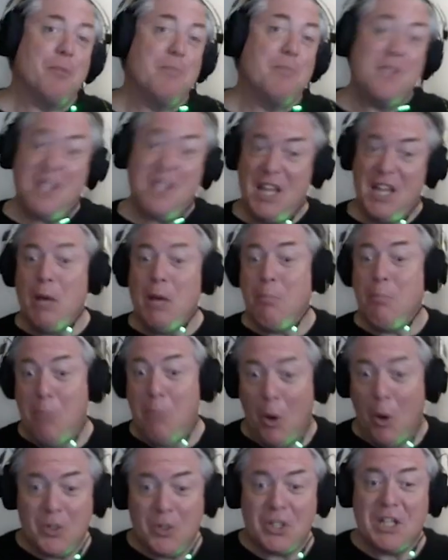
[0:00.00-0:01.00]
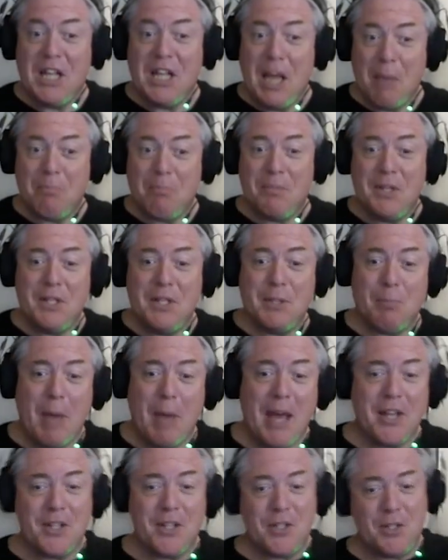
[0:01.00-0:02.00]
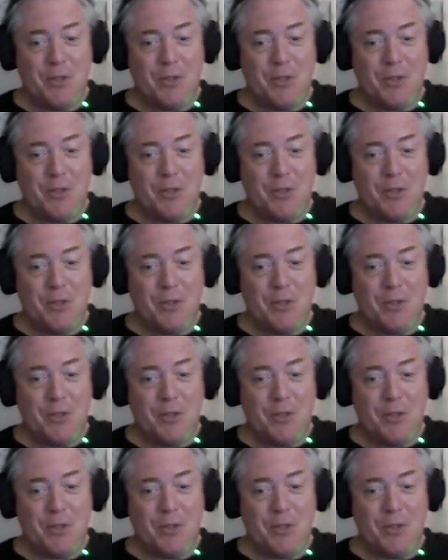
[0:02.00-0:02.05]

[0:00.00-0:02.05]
See, mostly empty space.